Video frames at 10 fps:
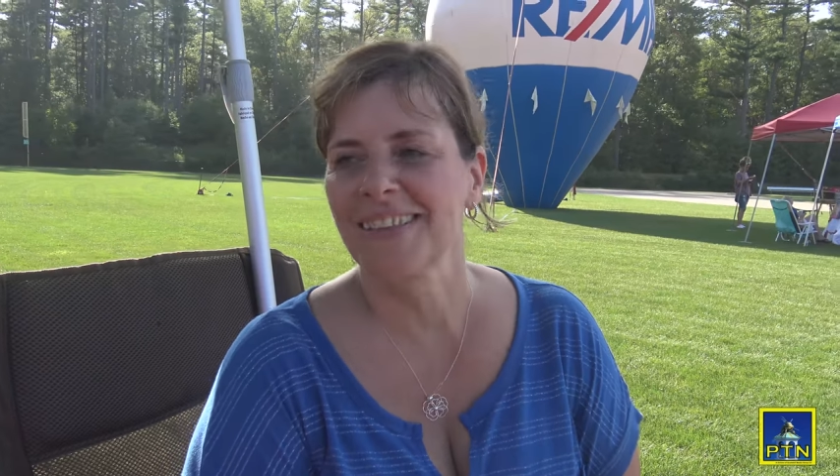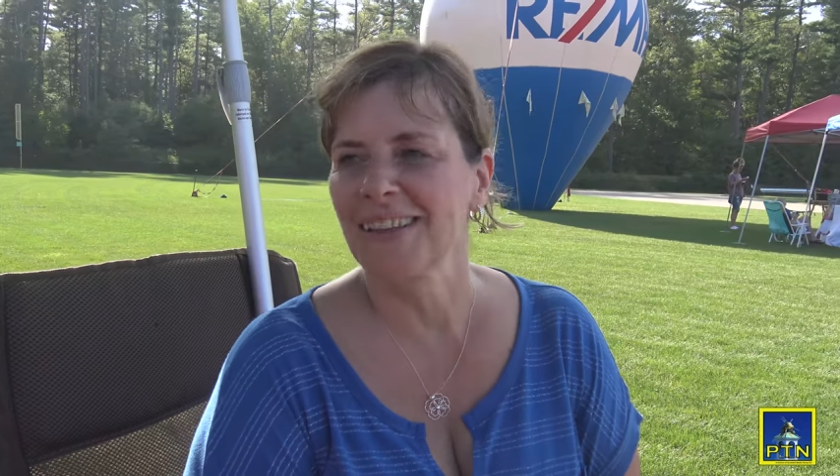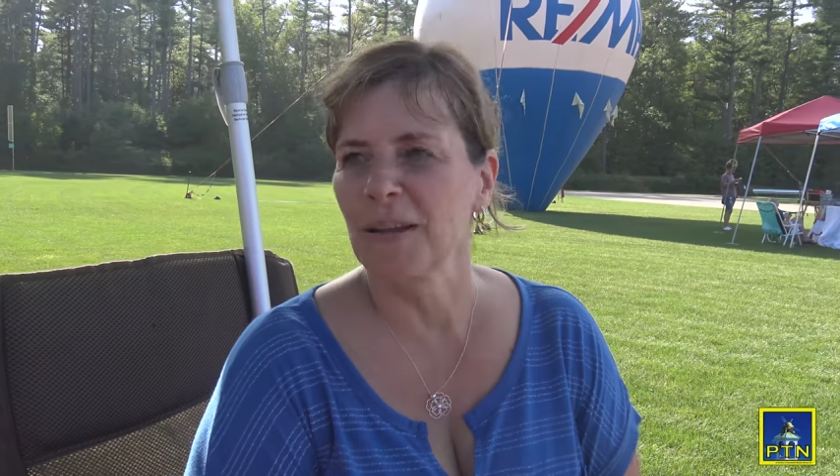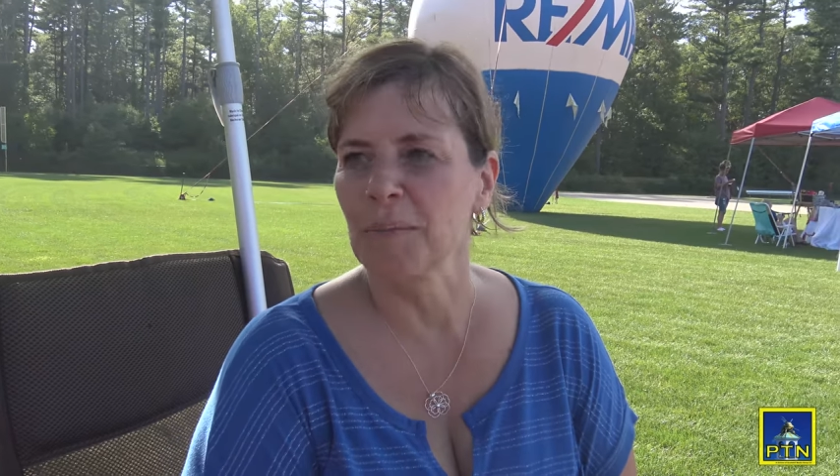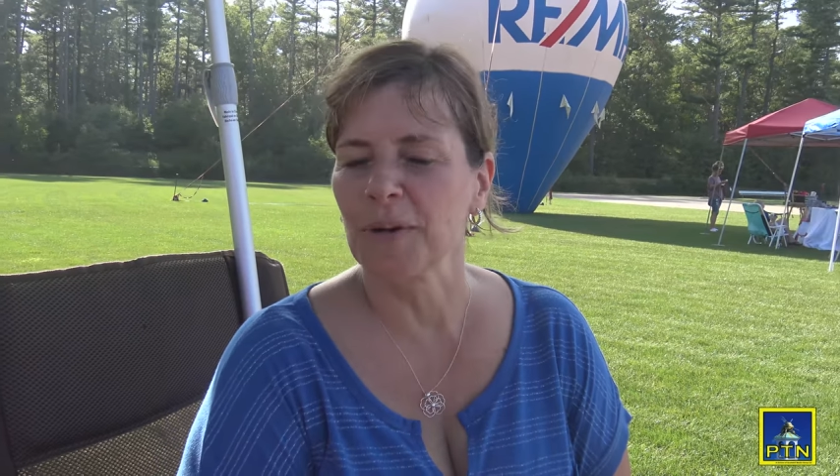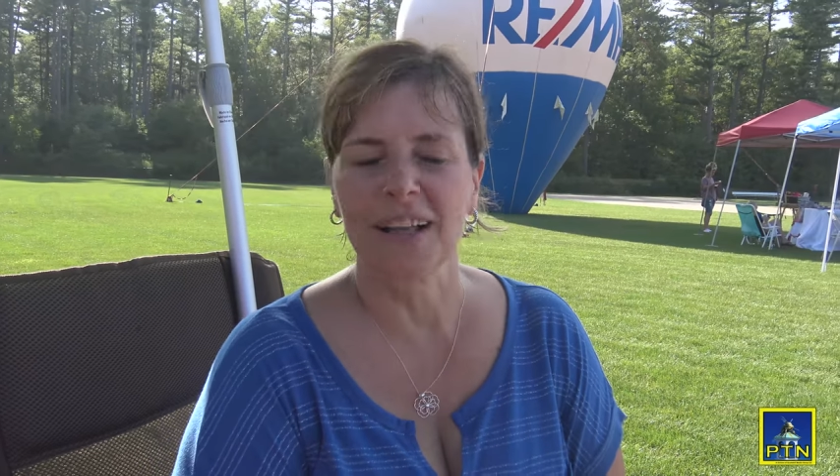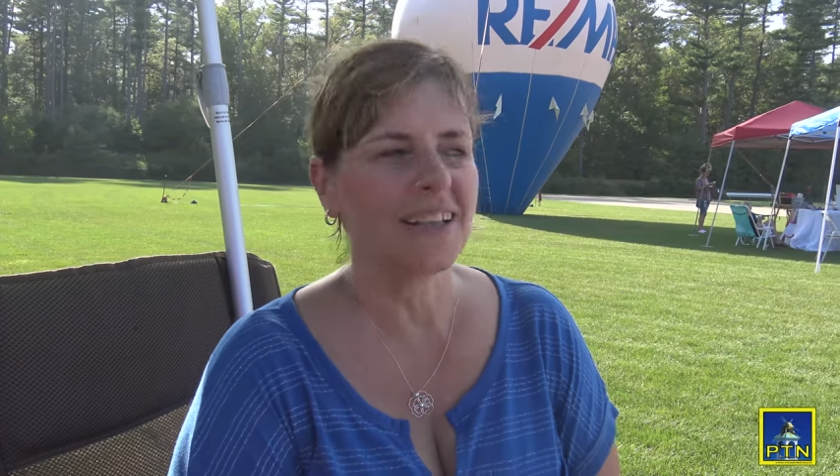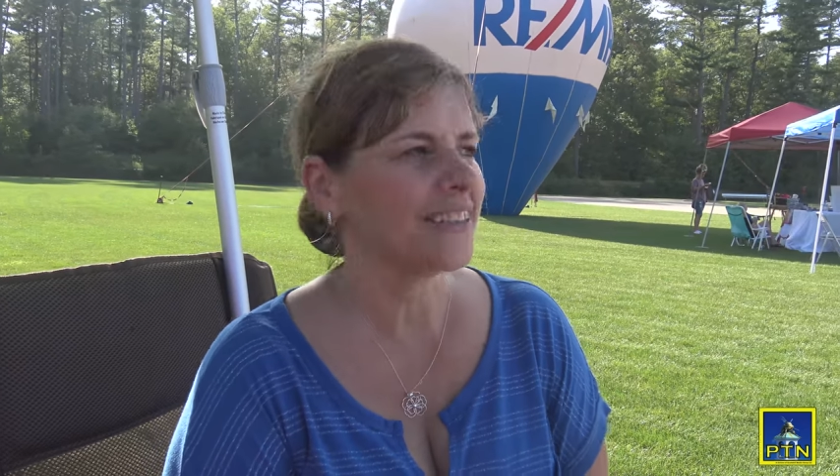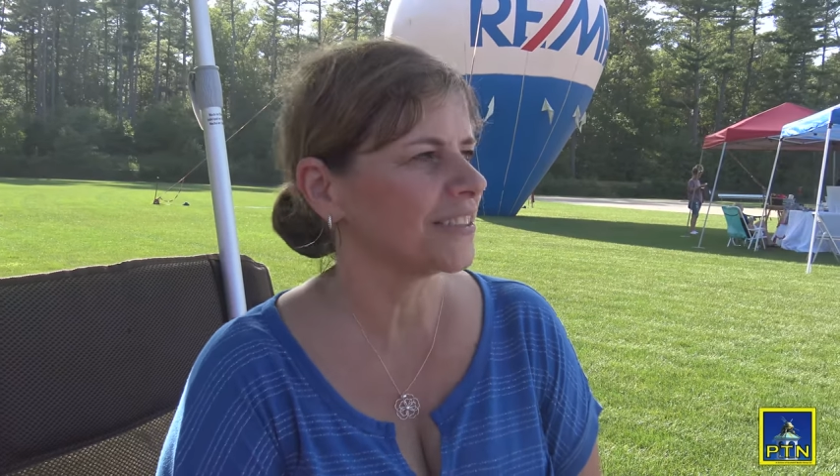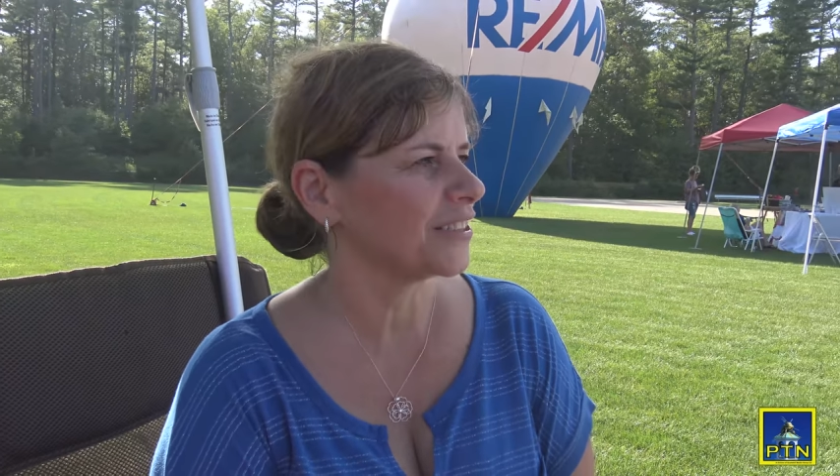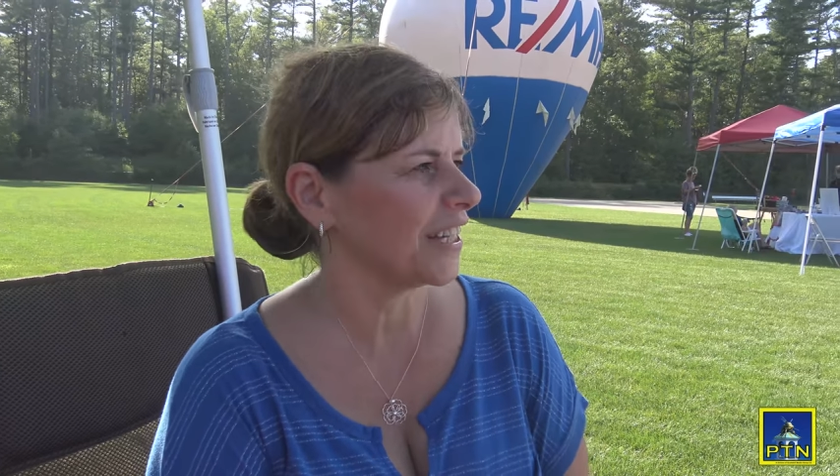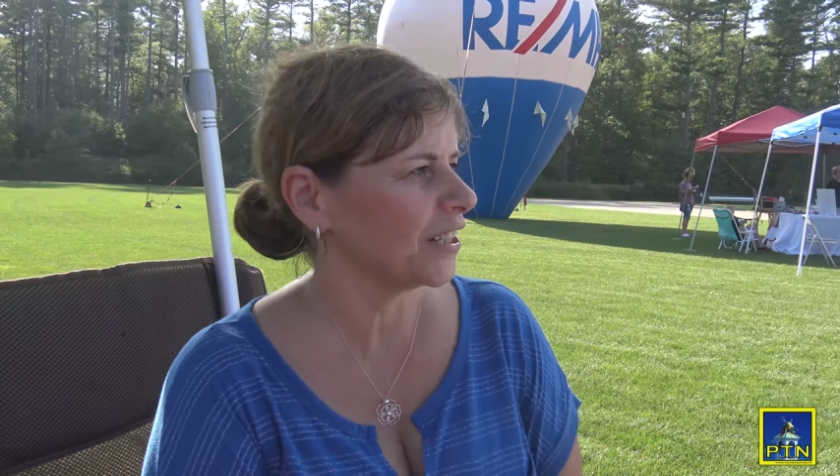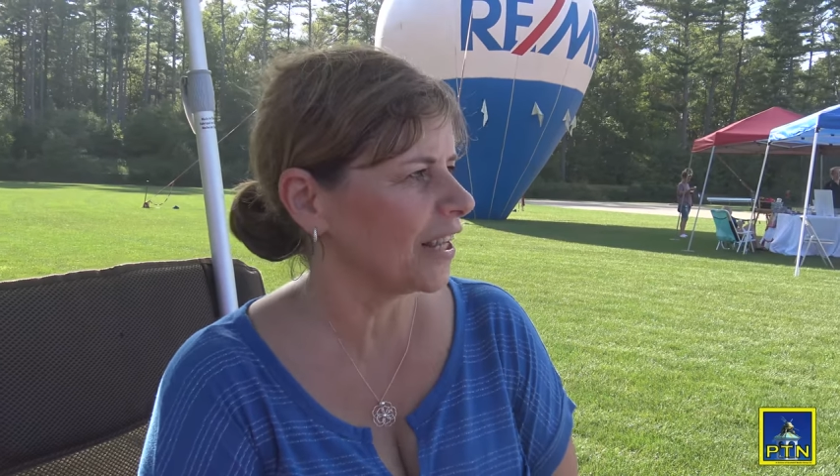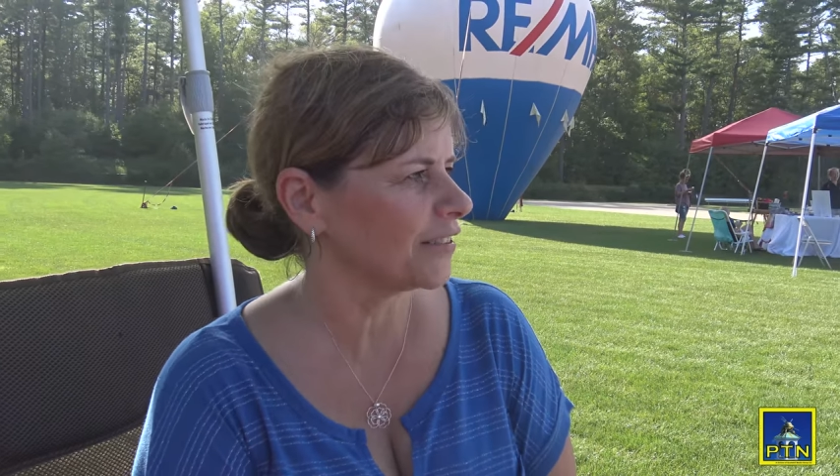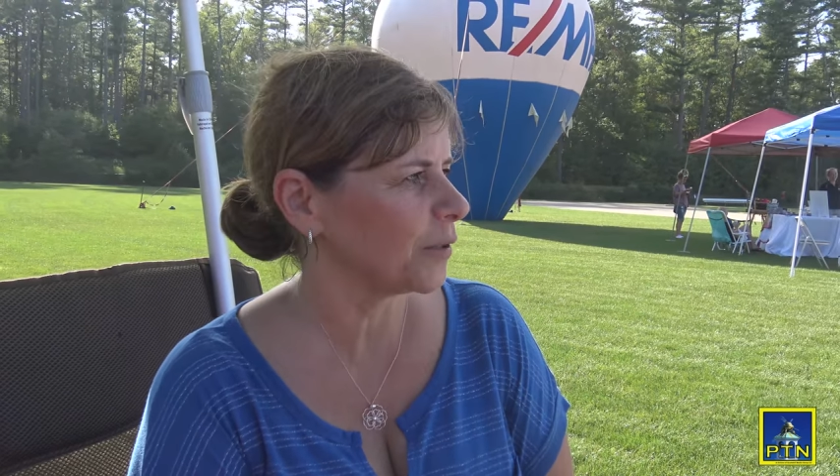Little yeah. umbrella, little shade, lots